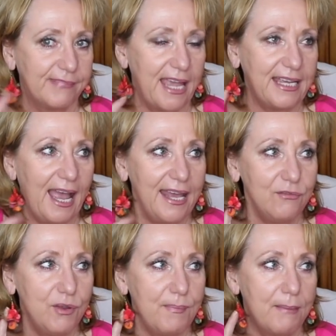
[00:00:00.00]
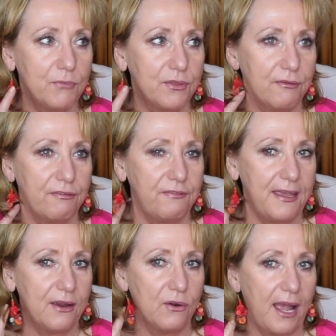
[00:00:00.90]
I kind of remember the
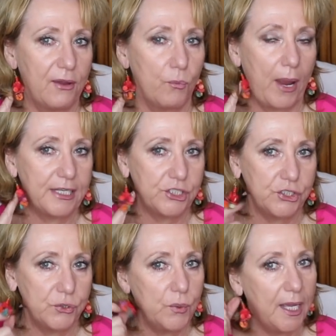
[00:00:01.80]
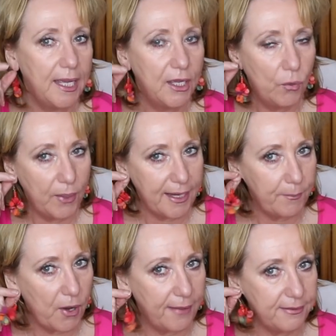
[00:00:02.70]
fair I went to when
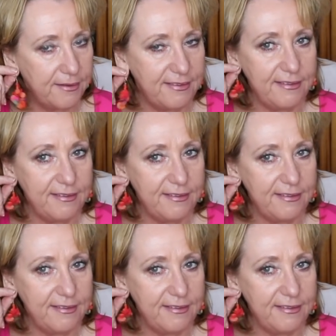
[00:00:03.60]
I bought these.